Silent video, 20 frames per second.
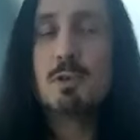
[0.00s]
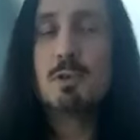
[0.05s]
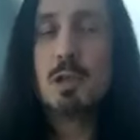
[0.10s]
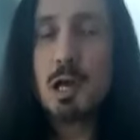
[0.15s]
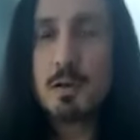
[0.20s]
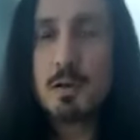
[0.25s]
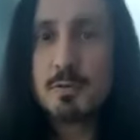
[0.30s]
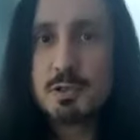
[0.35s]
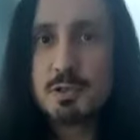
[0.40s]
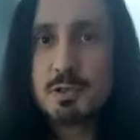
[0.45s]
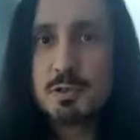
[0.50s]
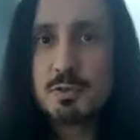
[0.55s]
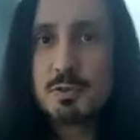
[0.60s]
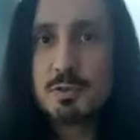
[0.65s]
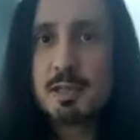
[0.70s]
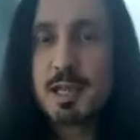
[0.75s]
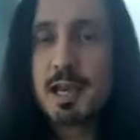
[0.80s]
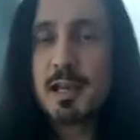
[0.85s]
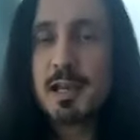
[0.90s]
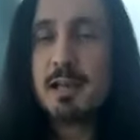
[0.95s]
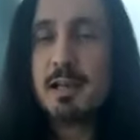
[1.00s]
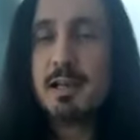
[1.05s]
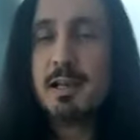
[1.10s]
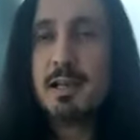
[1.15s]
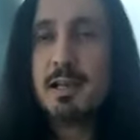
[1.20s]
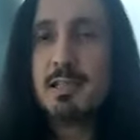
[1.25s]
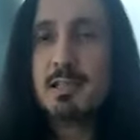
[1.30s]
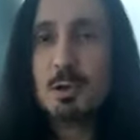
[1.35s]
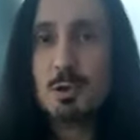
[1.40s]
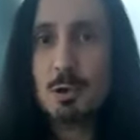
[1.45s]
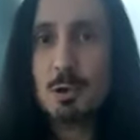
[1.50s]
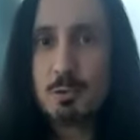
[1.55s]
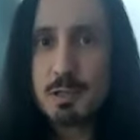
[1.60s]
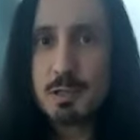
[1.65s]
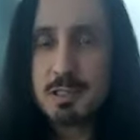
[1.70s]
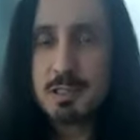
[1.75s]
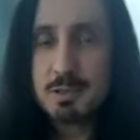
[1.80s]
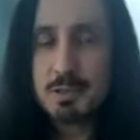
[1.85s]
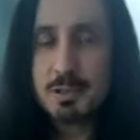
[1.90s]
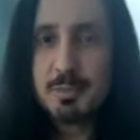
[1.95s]
would love to. Canada has
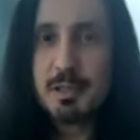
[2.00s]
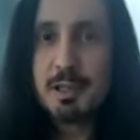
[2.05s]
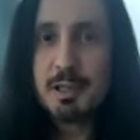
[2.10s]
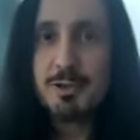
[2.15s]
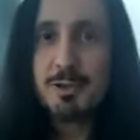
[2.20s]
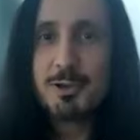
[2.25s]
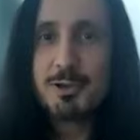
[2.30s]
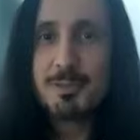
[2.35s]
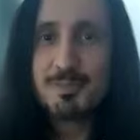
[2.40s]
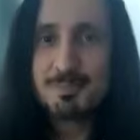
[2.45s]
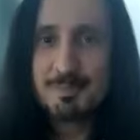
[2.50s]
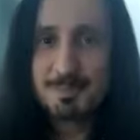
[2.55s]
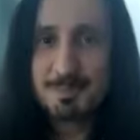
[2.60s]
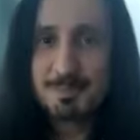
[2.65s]
always treated me good.